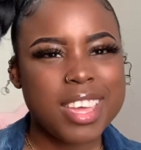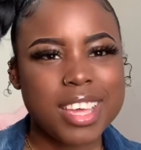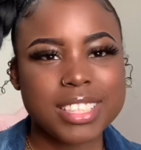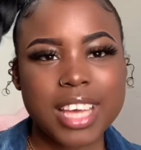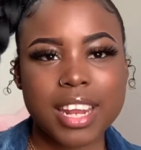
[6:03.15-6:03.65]

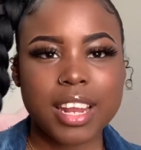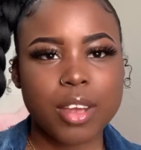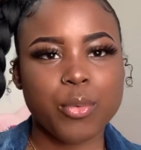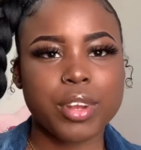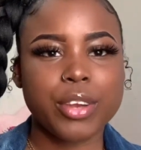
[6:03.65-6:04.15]
It's kind of like
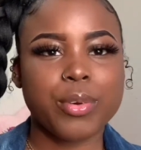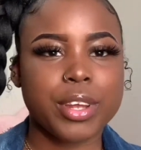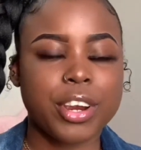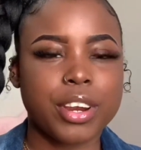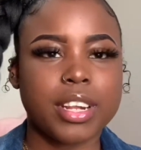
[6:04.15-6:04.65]
really, really
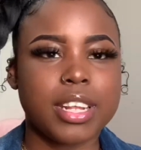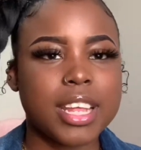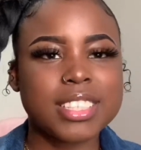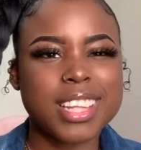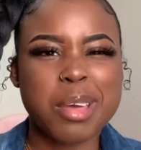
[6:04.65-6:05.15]
girly.
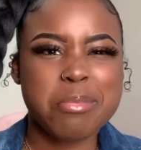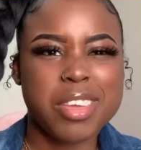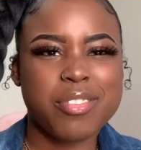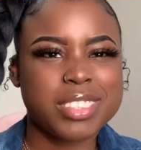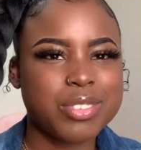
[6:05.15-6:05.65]
That's not me
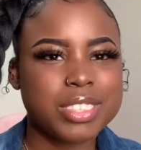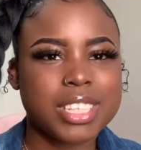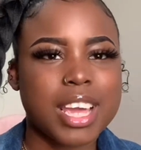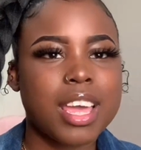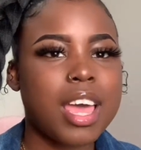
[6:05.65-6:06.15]
for some reason.
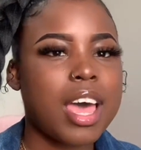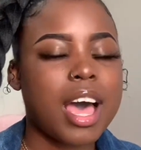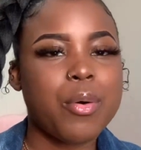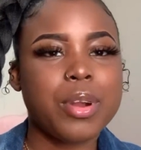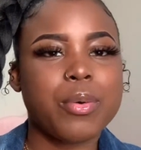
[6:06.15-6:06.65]
Like, I
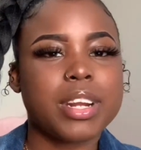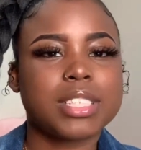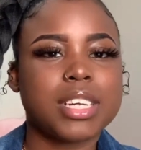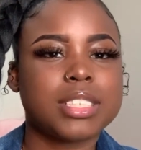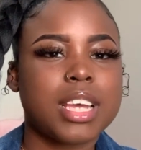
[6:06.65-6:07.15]
wouldn't wear this
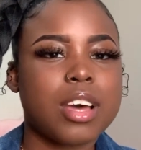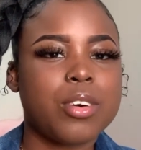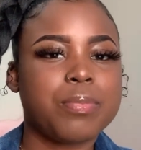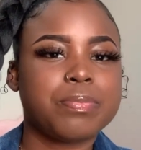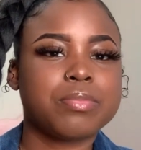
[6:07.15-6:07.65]
hairstyle.
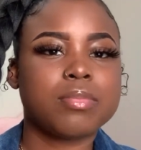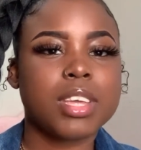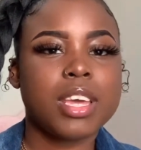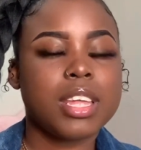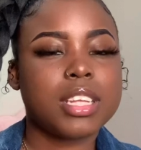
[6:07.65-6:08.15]

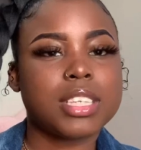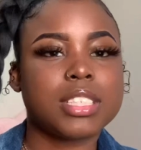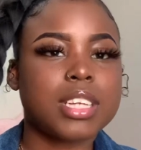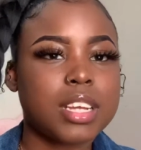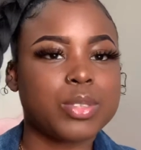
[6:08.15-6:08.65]
This
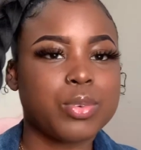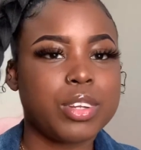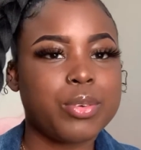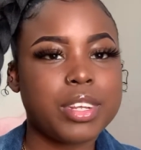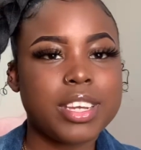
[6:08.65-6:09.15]
hairstyle is really,
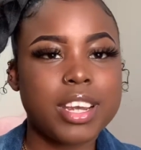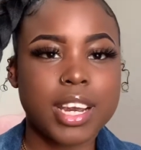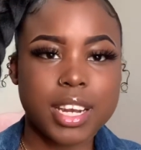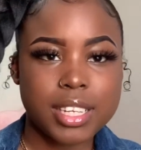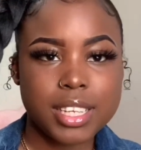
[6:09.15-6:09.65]
really
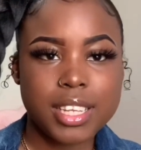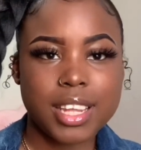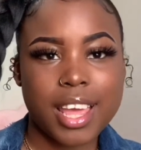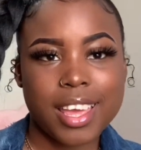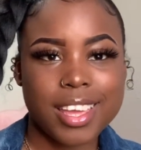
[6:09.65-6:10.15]
girly,
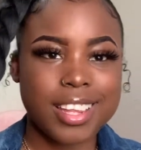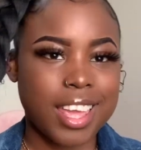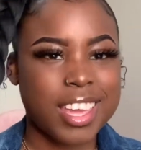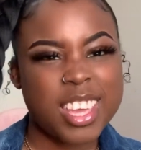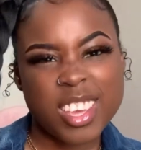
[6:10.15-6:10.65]
like
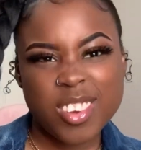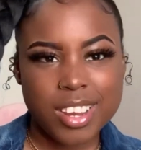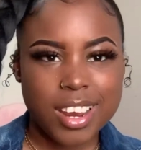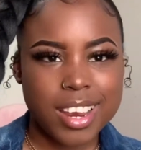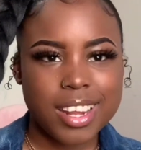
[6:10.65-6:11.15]
cute
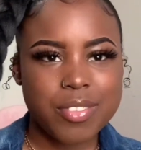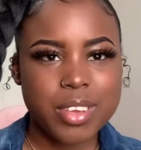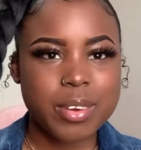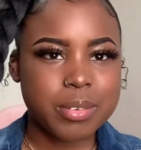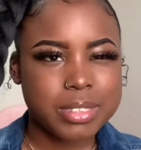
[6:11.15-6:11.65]
girly, if you
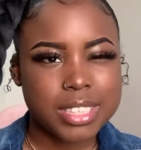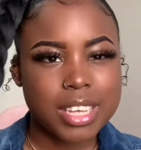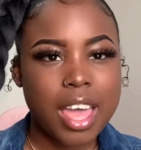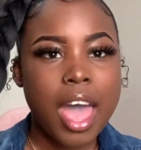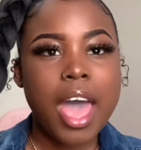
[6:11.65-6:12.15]
know what I'm saying.
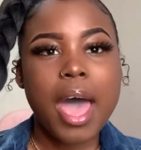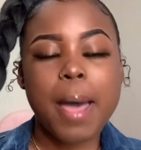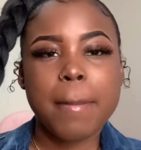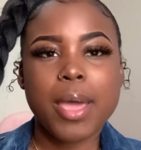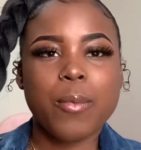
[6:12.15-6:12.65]
I
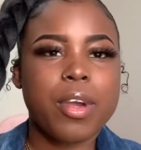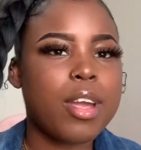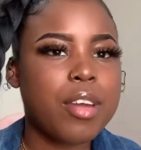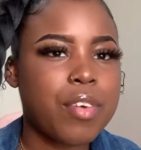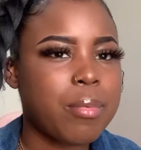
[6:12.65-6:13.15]
might wear it
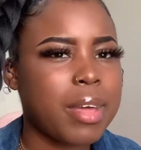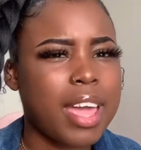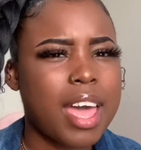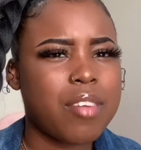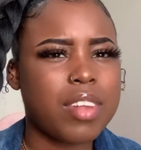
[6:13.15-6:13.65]
if I like
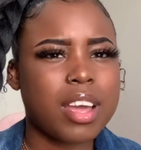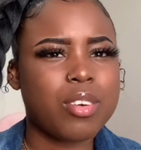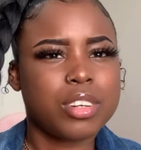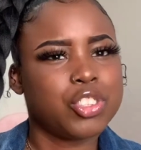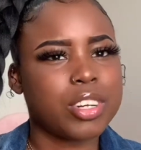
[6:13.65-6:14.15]
have like on
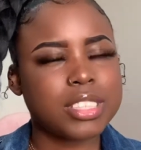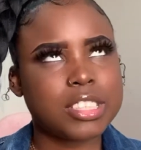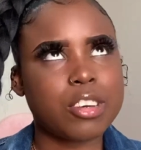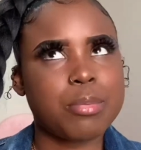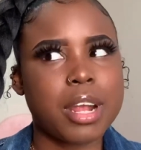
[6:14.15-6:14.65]
a dress and
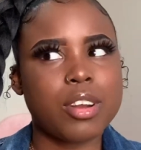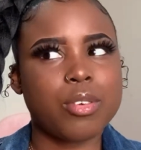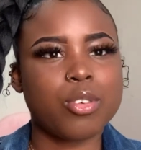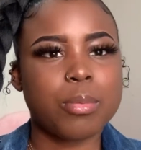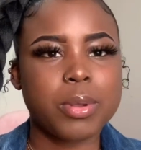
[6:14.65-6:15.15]
stuff, but I don't
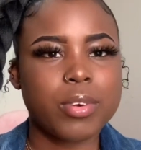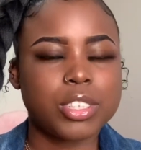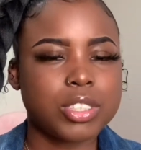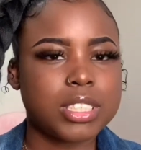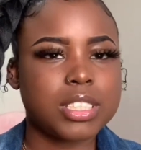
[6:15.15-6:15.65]
normally wear
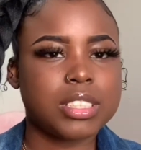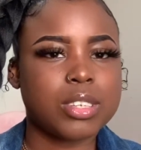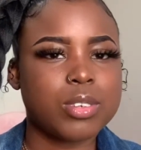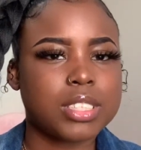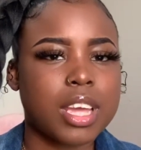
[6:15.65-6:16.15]
dresses, so
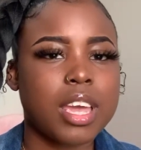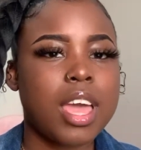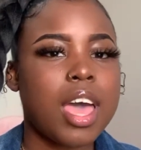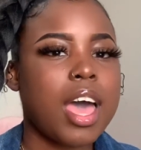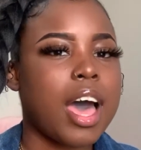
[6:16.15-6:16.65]
it's like
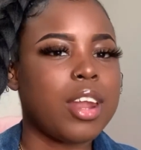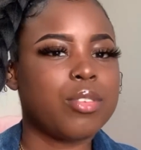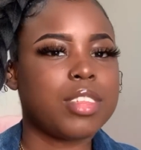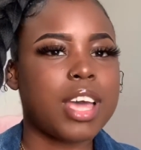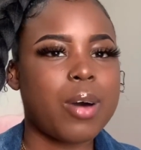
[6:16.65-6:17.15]
I don't
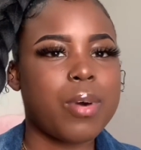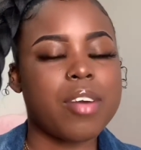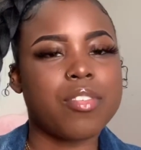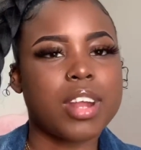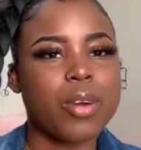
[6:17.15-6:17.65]
think I would
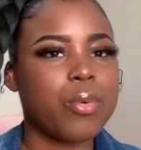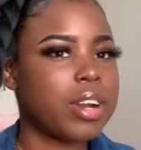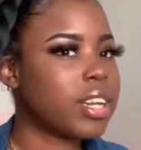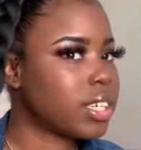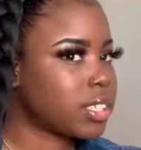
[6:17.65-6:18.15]
ever like wear
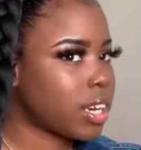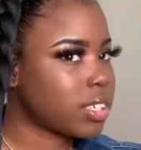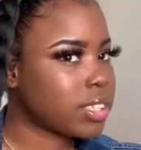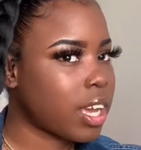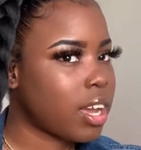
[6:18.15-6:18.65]
this
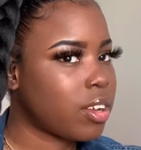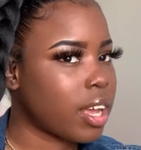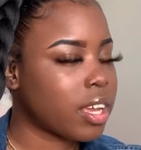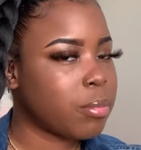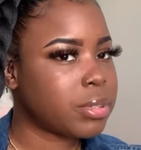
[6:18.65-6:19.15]
hairstyle like
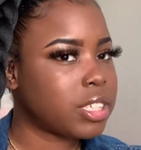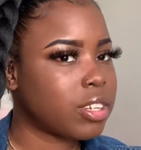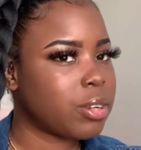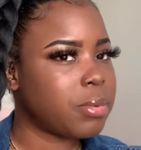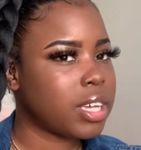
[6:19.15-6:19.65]
in
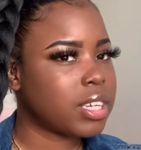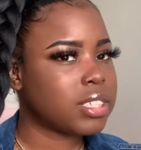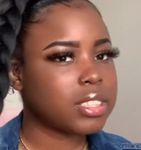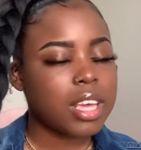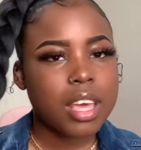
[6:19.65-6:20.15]
particular because
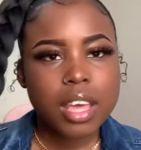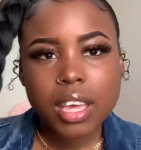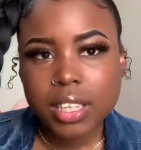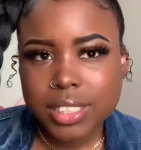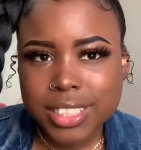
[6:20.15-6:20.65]

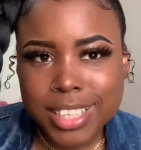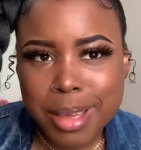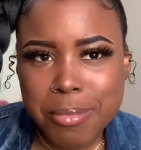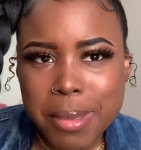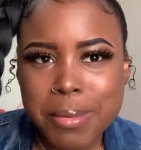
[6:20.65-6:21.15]
it's just not
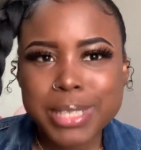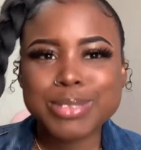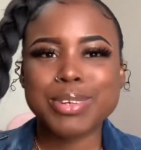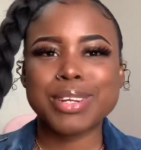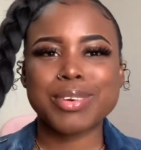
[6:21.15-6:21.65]
me. But it's
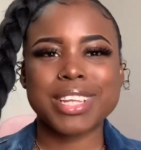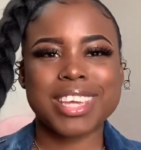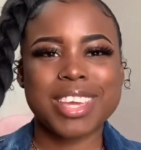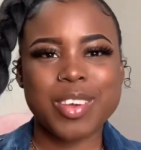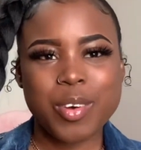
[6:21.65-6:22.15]
really, really
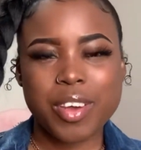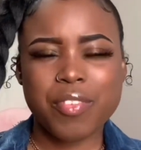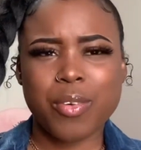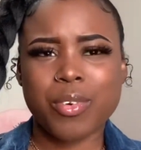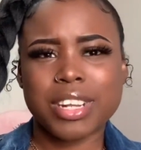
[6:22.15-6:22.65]
cute if I
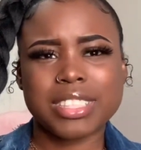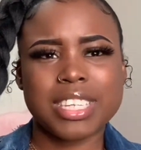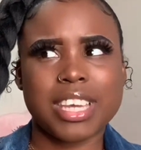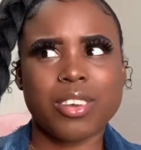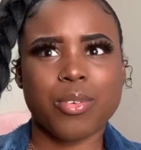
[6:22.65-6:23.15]
wanted to
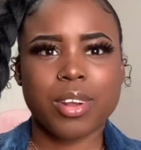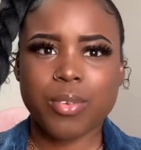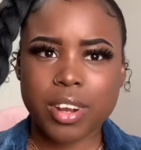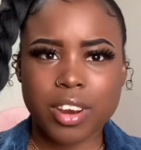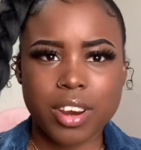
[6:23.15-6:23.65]
get really,
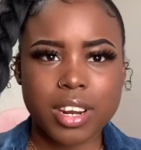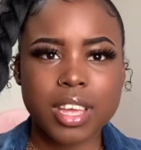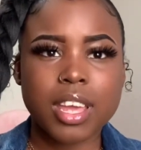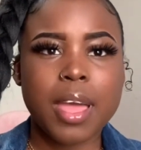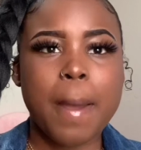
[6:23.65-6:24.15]
really girly.
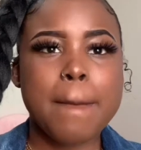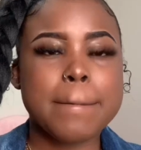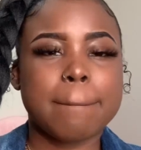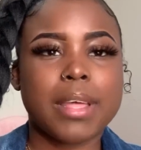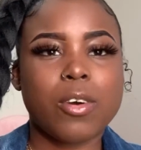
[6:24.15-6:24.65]

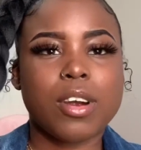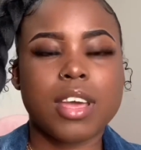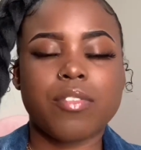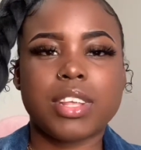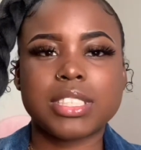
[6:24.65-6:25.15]
Or
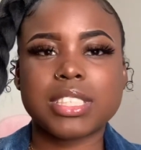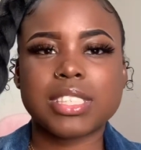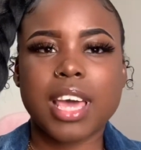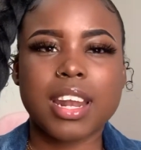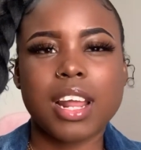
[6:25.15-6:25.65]
if this is
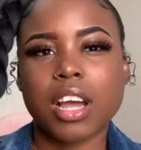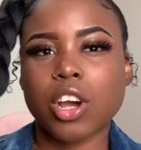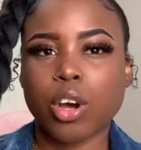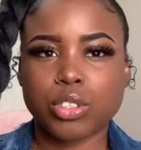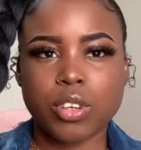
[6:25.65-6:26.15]
kind of like a
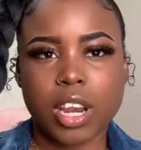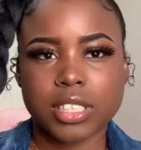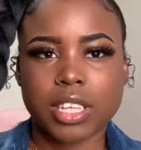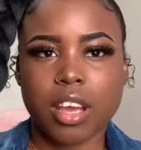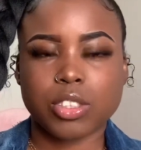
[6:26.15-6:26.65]
go-to
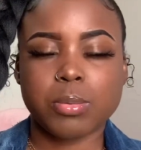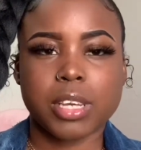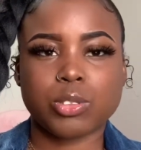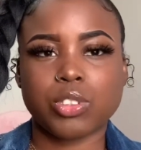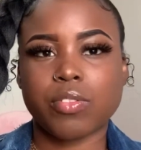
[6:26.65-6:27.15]
hairstyle, to be
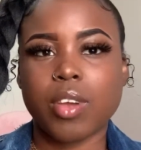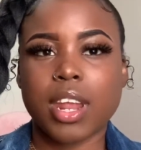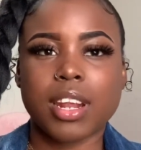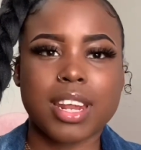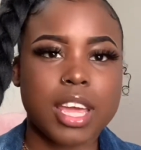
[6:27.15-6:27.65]
honest with you. If you had a
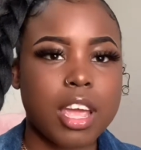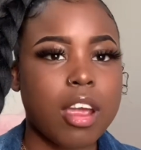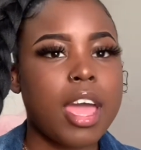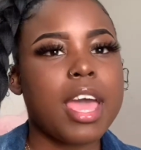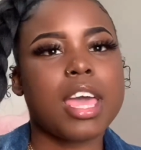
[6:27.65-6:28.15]
lot of hair,
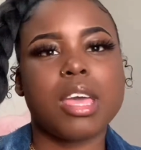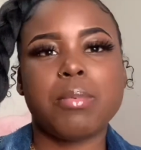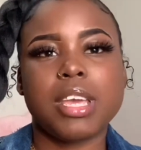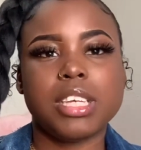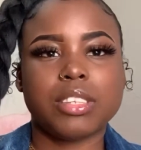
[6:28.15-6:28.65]
it'd
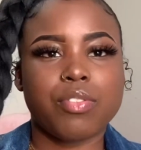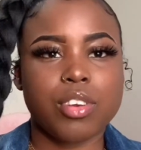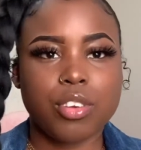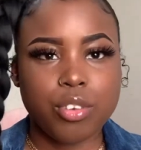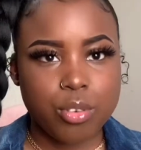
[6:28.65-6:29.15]
be easy for you
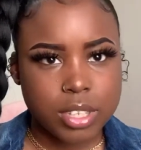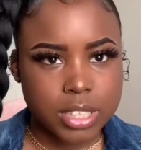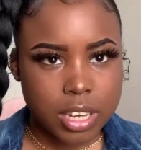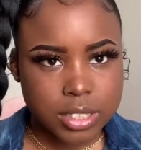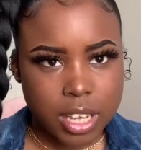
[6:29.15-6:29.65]
to do this
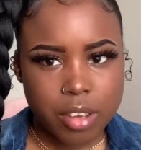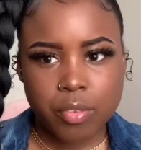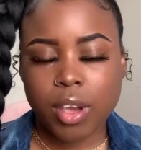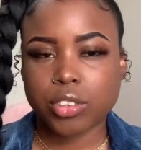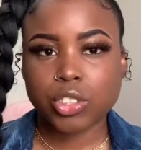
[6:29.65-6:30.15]
hairstyle. If you
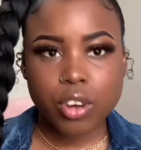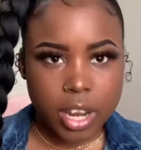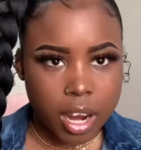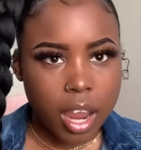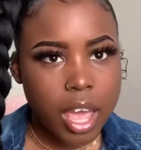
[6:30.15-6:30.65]
have short
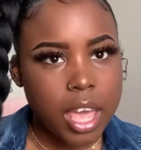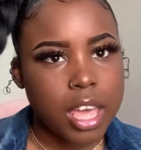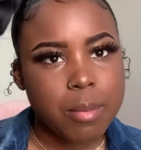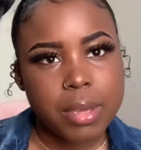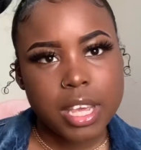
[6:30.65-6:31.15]
hair,
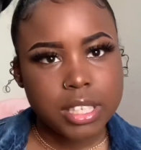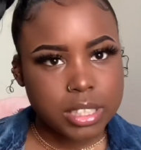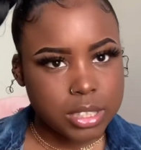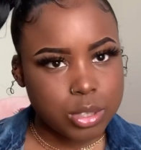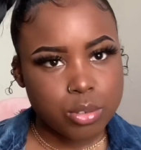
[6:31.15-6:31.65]
it'd be easy
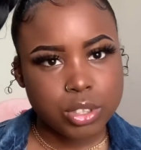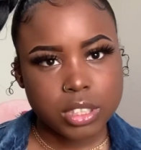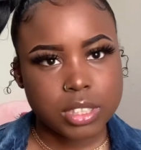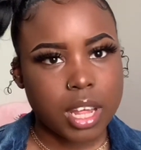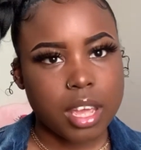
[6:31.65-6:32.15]
to
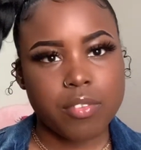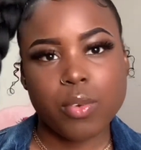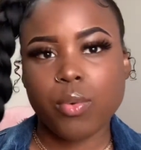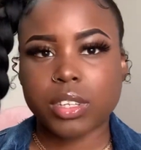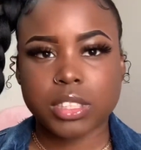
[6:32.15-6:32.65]
just like, if you
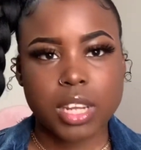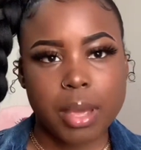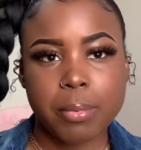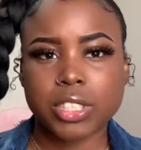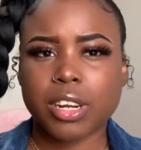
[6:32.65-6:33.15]
want to like
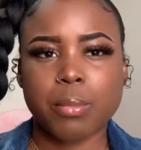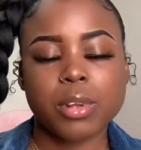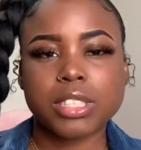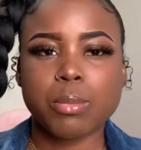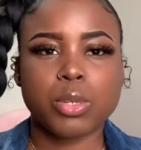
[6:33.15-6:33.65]
put your hair in a
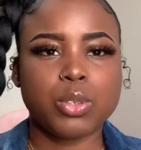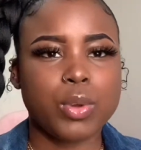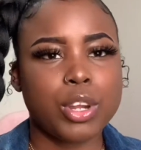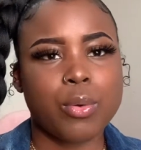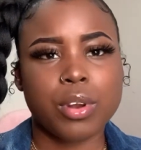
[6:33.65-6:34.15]
ponytail, but you really
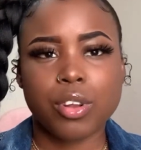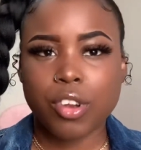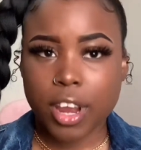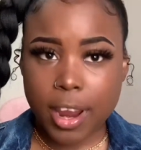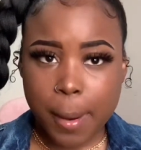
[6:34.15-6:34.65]
don't want to do your
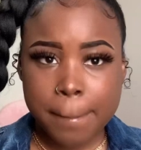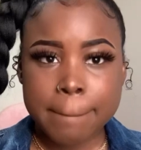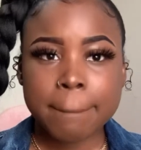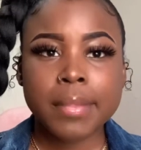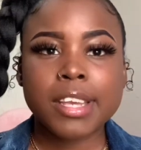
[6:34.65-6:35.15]
hair,
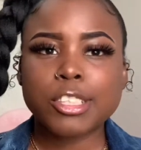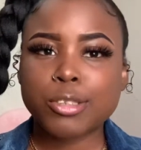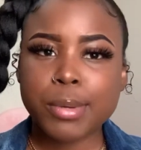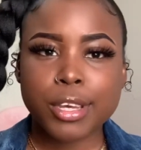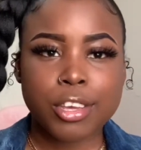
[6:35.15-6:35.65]
this would
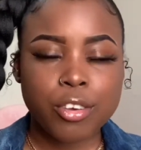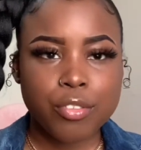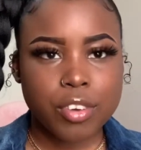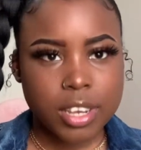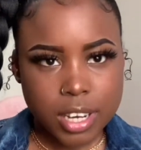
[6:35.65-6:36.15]
be a cute
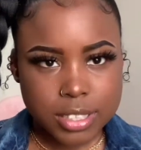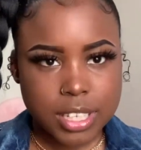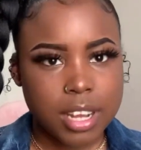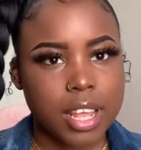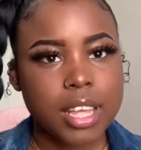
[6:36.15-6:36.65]
freaking
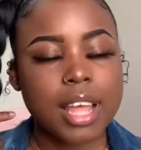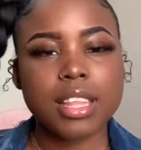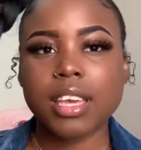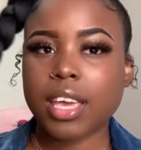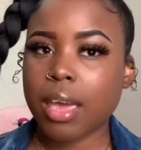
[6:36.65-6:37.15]
hairstyle. Like, I
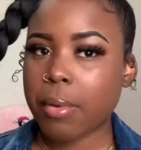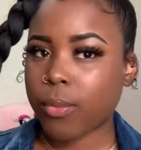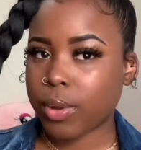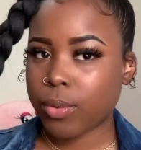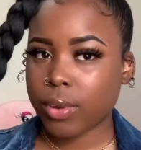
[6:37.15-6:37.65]
think it came out
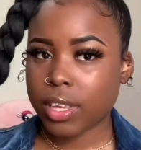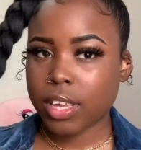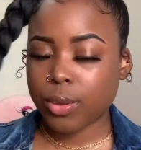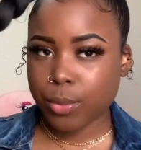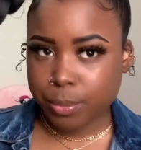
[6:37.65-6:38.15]
really, really
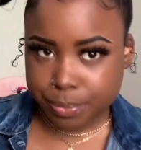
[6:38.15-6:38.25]
cute.